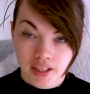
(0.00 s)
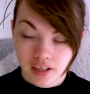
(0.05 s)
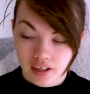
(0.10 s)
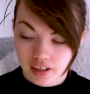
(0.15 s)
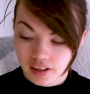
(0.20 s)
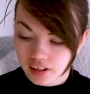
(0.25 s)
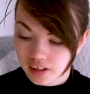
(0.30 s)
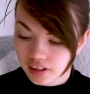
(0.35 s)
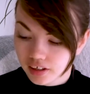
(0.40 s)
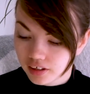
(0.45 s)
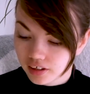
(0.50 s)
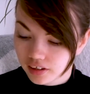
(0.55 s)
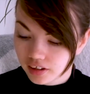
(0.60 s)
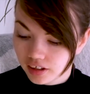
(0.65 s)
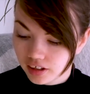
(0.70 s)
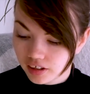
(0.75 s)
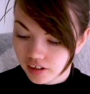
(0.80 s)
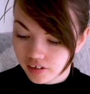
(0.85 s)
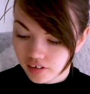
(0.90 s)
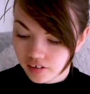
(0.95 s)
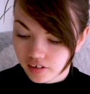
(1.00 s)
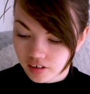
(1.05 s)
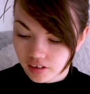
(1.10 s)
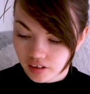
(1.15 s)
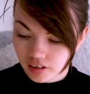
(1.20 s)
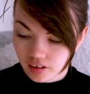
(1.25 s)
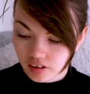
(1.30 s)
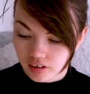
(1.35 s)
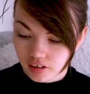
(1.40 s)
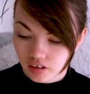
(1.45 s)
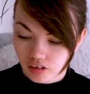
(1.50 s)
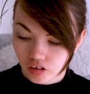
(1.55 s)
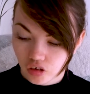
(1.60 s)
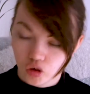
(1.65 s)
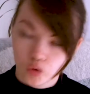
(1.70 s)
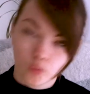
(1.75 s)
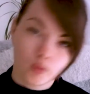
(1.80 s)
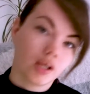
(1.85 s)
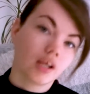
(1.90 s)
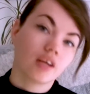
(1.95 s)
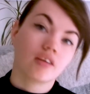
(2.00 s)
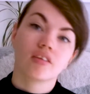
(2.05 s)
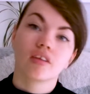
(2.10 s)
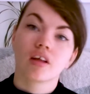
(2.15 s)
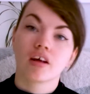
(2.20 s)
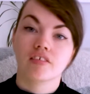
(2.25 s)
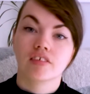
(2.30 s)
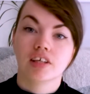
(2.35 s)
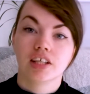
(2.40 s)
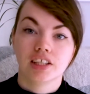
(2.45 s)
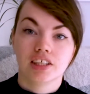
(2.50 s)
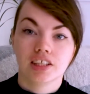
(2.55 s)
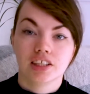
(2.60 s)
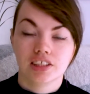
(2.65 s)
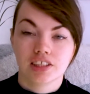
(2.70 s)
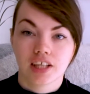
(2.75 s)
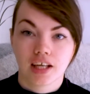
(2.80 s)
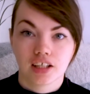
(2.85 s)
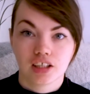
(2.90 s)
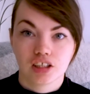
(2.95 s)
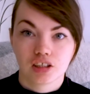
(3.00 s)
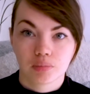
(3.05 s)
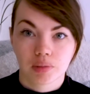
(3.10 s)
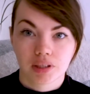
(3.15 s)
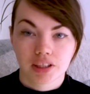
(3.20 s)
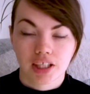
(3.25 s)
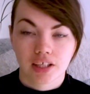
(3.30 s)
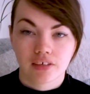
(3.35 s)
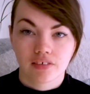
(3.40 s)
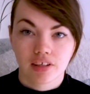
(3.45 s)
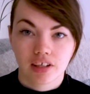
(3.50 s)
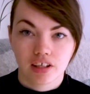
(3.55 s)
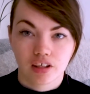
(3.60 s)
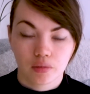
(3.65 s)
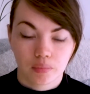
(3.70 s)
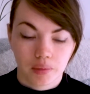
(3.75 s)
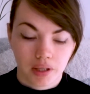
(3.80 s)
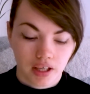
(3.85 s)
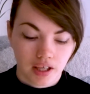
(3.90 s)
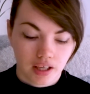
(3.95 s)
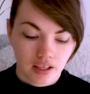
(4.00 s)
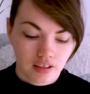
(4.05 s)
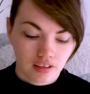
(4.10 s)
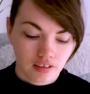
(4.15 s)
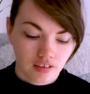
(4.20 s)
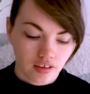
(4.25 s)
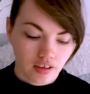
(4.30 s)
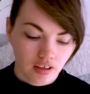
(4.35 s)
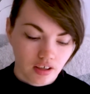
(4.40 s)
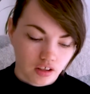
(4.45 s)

I think these 2 weeks I really did challenge myself a little bit and